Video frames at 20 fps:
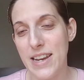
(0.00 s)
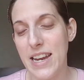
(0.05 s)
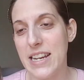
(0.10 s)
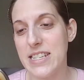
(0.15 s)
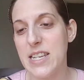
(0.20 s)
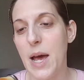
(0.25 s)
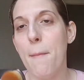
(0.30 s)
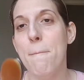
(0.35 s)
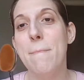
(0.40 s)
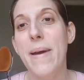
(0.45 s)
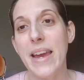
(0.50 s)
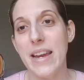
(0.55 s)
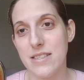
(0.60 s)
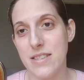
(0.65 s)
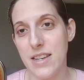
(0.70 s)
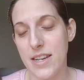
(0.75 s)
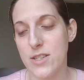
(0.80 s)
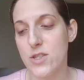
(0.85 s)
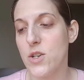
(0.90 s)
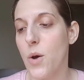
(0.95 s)
It's
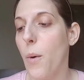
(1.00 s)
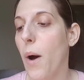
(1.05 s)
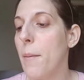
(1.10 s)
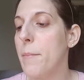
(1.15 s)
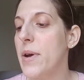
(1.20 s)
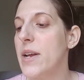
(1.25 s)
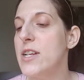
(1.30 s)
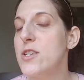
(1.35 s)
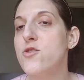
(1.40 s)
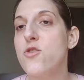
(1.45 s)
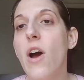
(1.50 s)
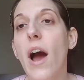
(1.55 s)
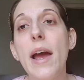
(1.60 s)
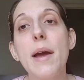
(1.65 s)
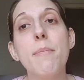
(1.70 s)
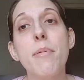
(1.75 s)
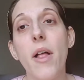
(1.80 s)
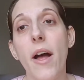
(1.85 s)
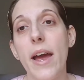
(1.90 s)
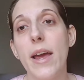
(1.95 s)
amazing. So I'm going to try
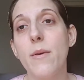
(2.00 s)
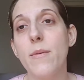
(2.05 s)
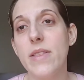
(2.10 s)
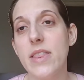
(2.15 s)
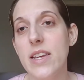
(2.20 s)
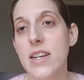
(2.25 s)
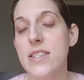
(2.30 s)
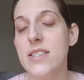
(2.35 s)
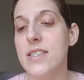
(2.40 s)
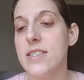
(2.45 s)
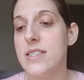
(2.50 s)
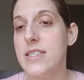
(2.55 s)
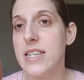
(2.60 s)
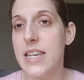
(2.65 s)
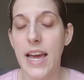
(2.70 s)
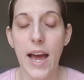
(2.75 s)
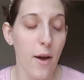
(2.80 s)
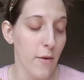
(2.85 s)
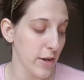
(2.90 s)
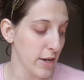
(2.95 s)
applying with this,
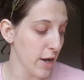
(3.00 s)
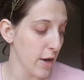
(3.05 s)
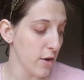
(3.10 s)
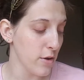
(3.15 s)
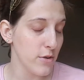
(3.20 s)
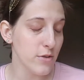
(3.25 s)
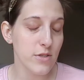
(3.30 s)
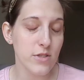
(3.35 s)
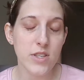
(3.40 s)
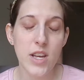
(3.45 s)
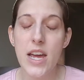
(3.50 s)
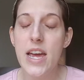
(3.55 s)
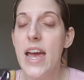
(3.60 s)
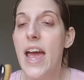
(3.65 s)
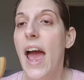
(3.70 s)
see how it goes.